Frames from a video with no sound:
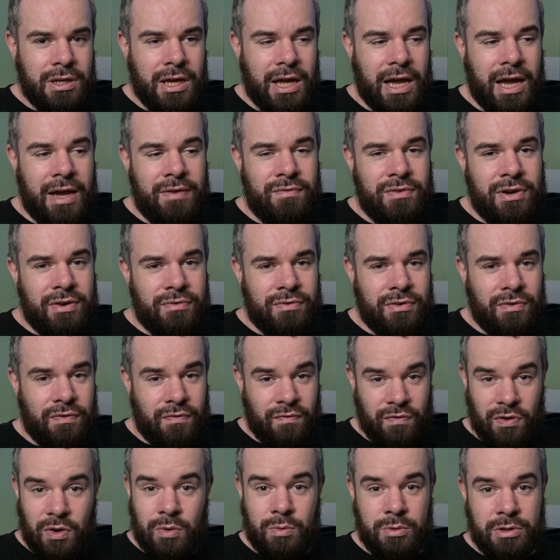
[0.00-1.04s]
I've never
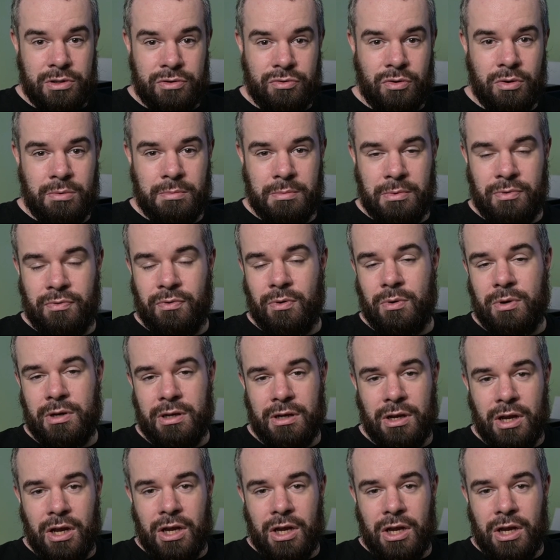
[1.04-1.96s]
flown a drone before,